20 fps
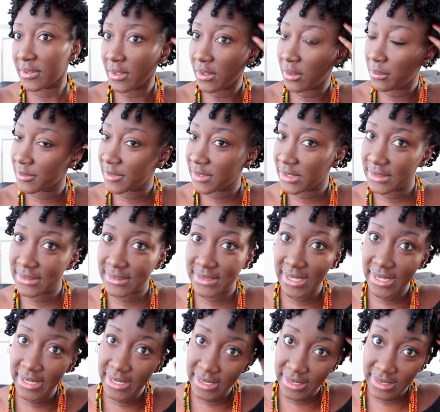So I'm done
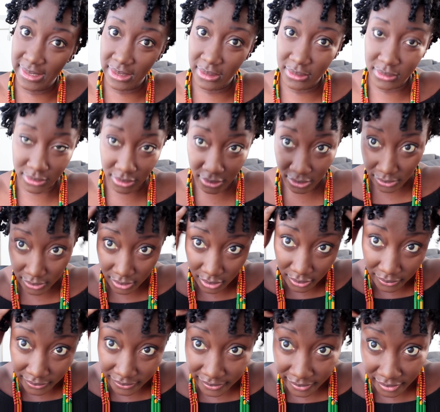taking out all
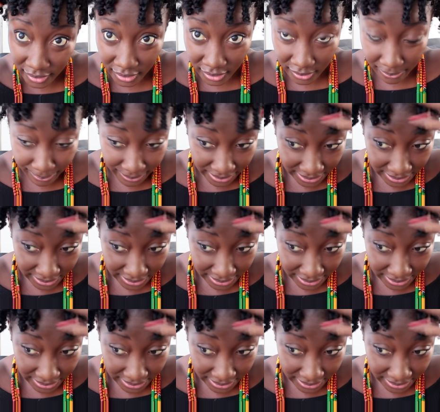of the